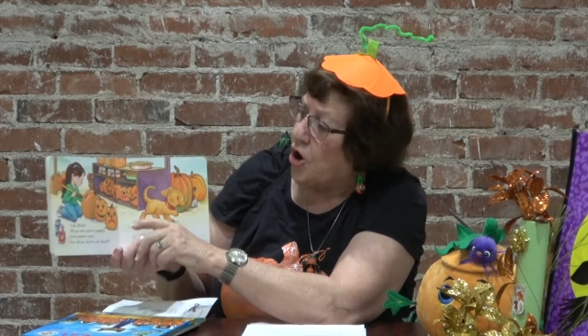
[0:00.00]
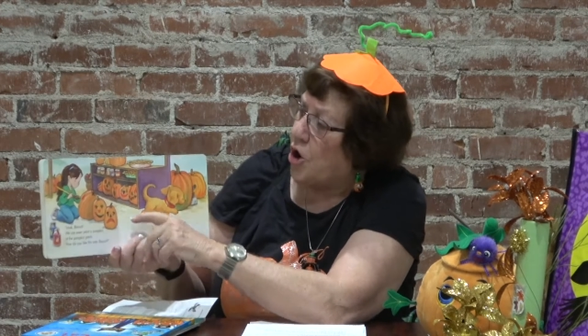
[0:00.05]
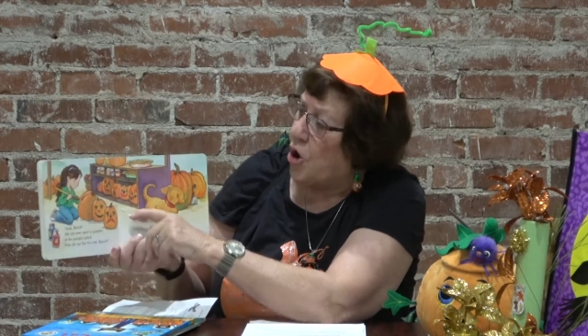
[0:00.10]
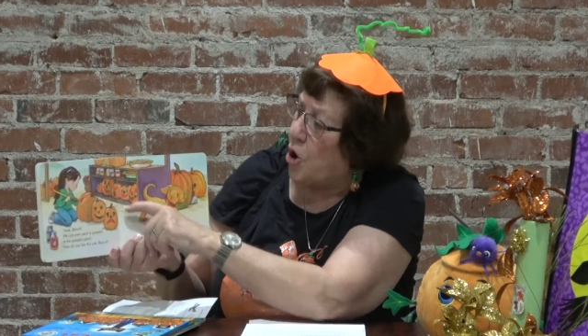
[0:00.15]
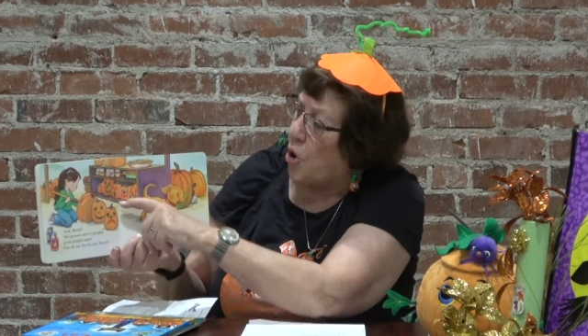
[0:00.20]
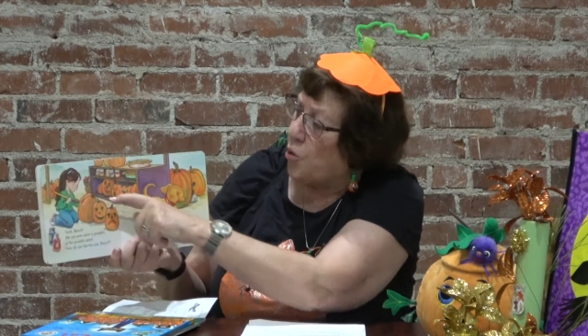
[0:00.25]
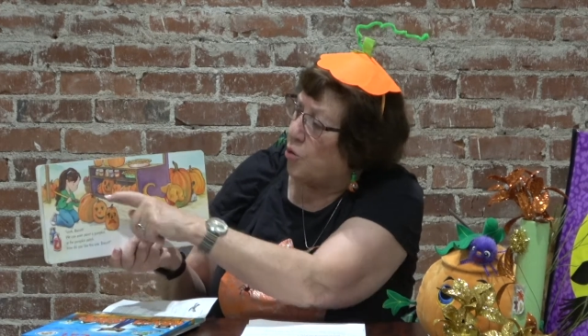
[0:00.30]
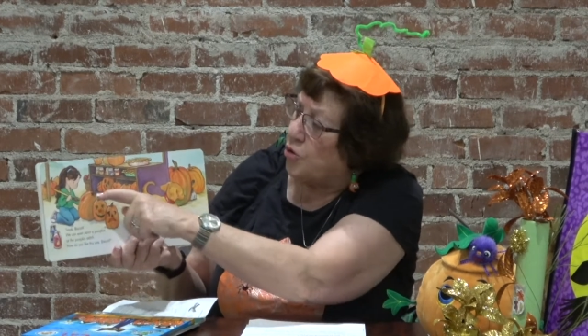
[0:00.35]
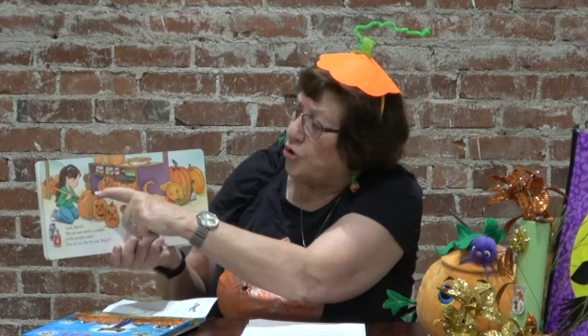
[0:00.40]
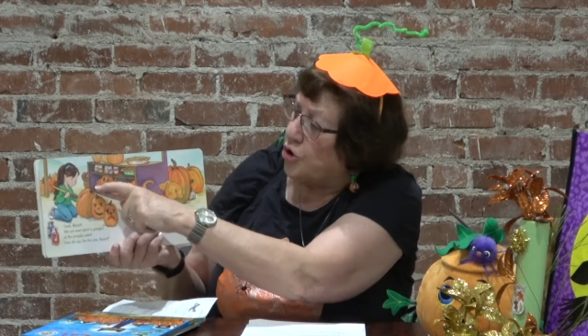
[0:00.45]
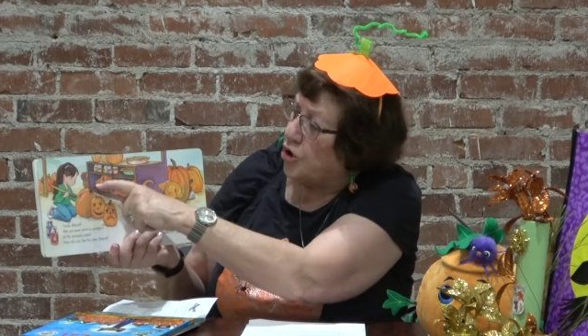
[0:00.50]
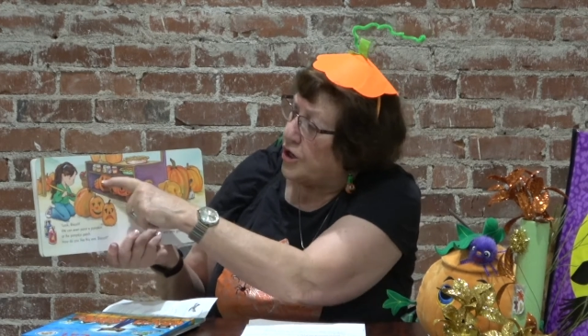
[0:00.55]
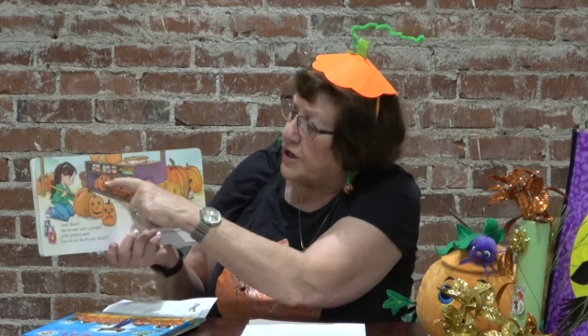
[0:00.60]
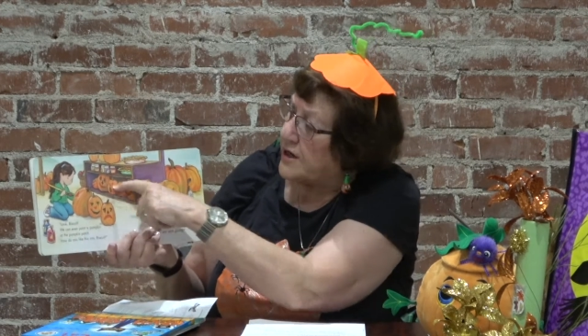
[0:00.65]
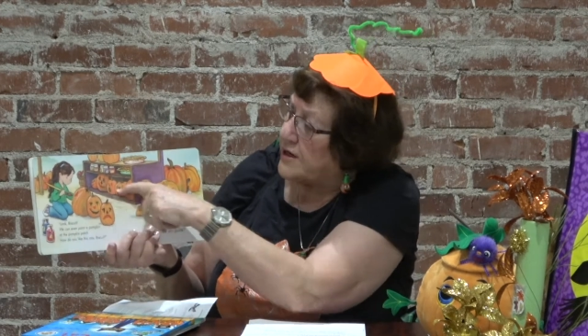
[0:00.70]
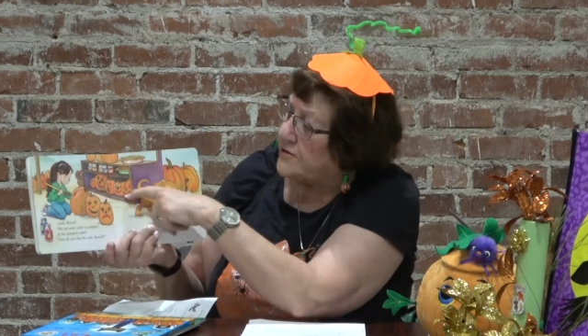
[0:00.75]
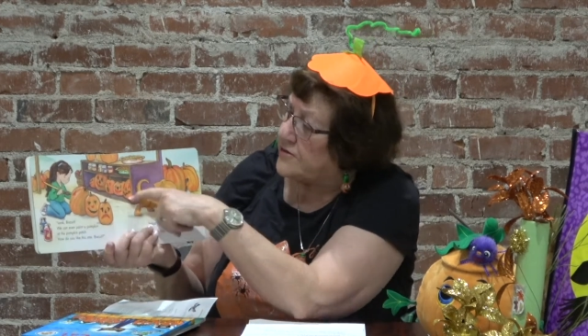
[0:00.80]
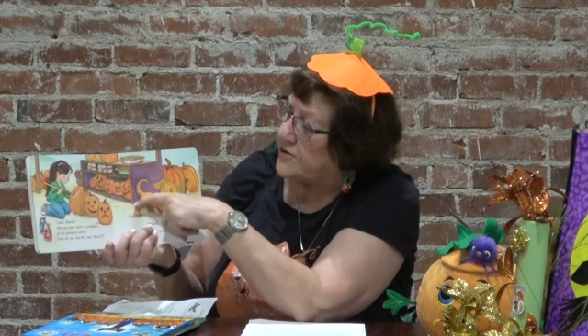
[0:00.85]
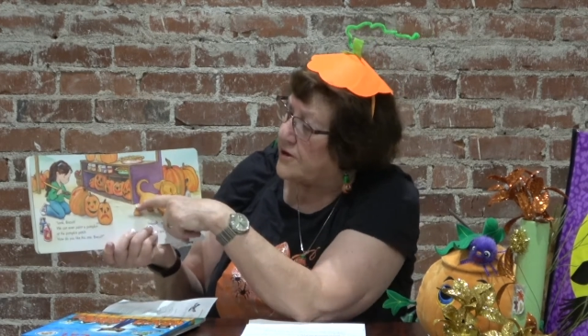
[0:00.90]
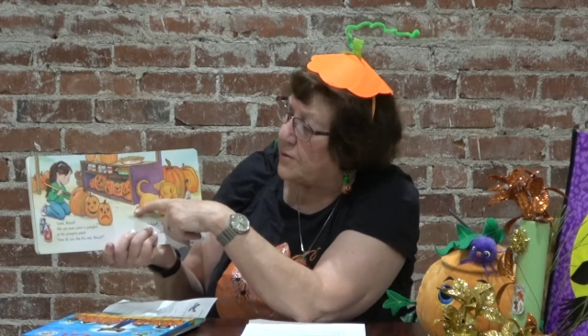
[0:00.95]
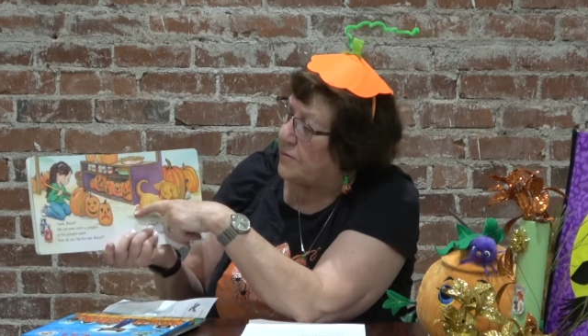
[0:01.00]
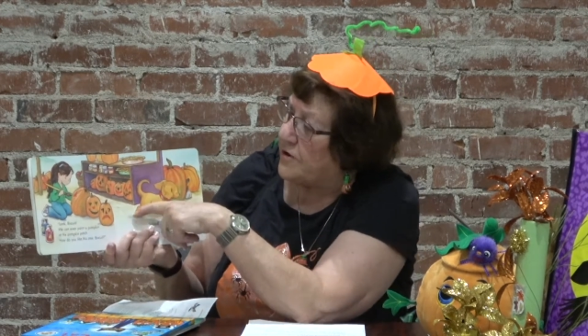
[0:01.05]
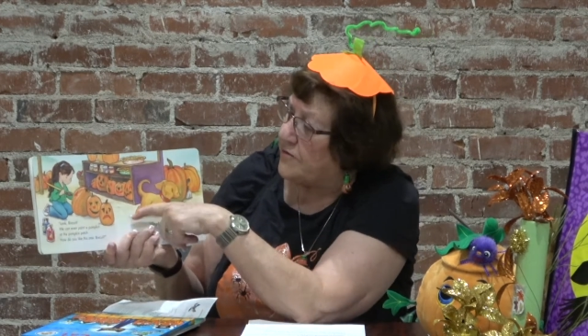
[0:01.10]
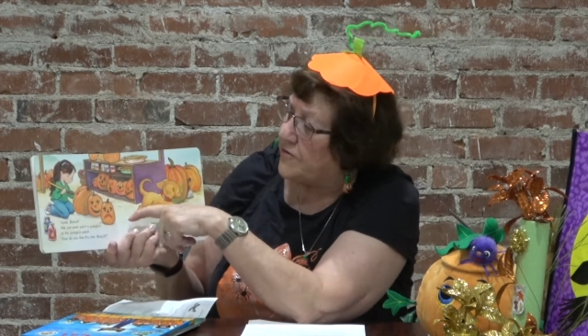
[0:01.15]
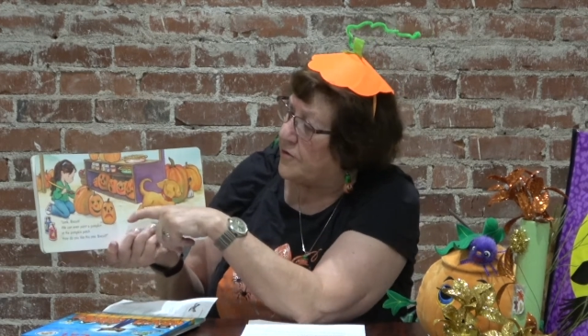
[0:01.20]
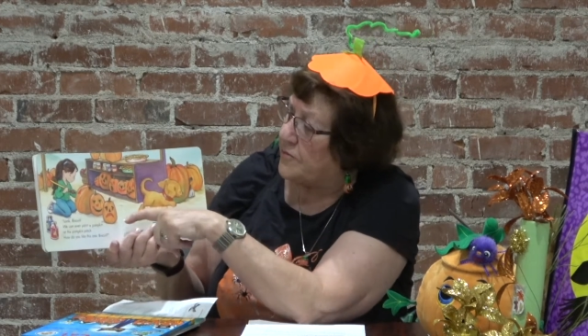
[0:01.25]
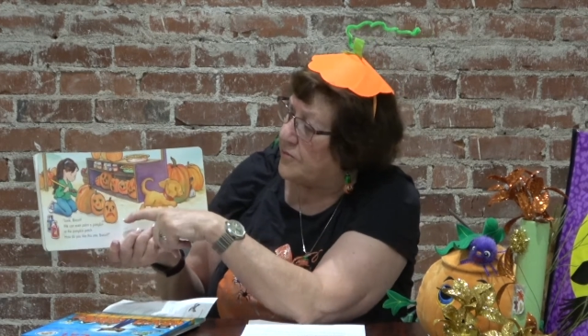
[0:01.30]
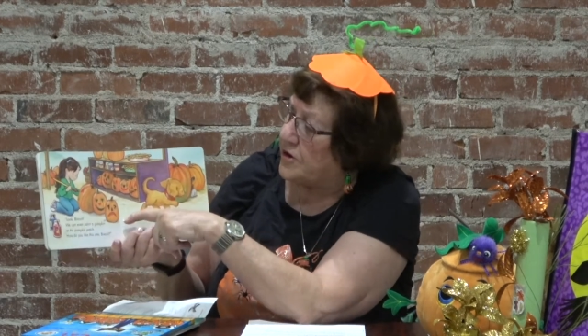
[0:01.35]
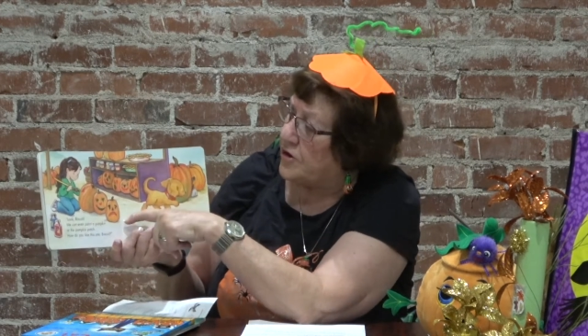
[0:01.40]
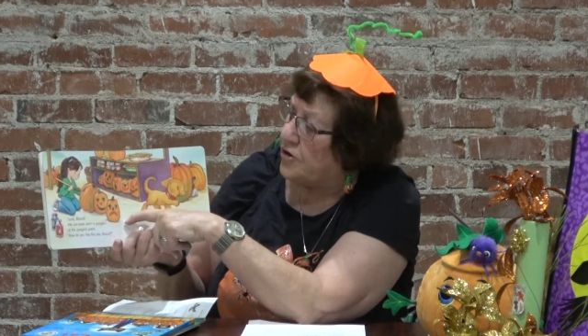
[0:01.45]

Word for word: Oh, look at some of them.